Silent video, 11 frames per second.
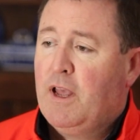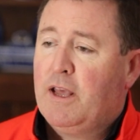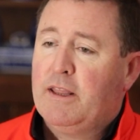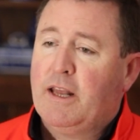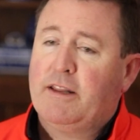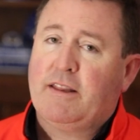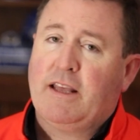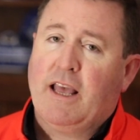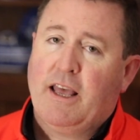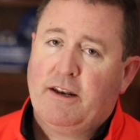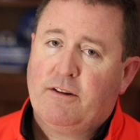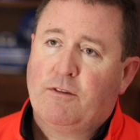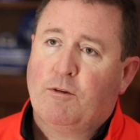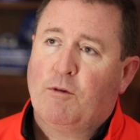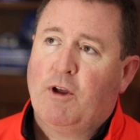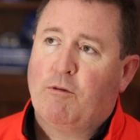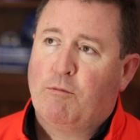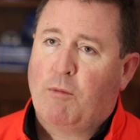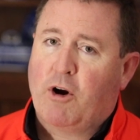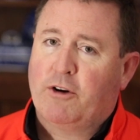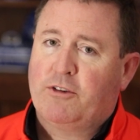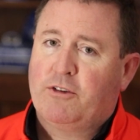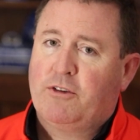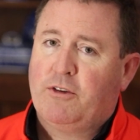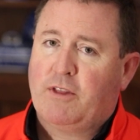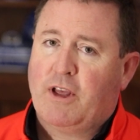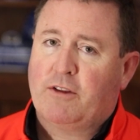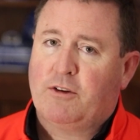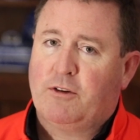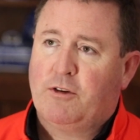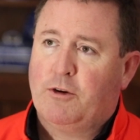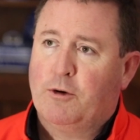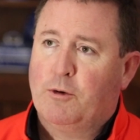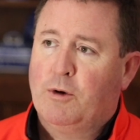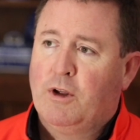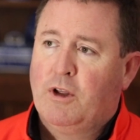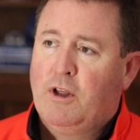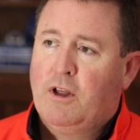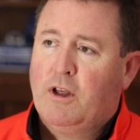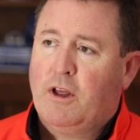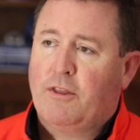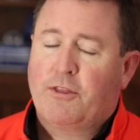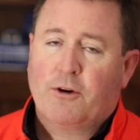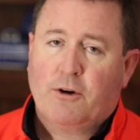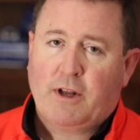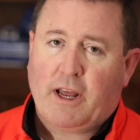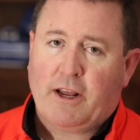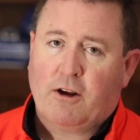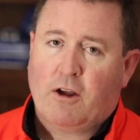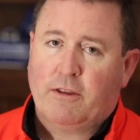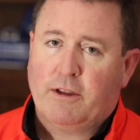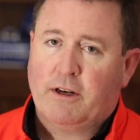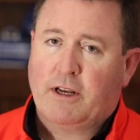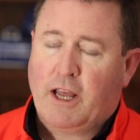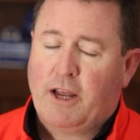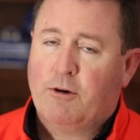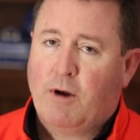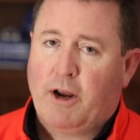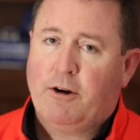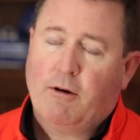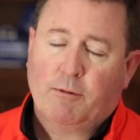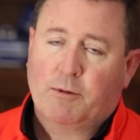And then at the end of March 2002, a third guy called in, a guy who I know.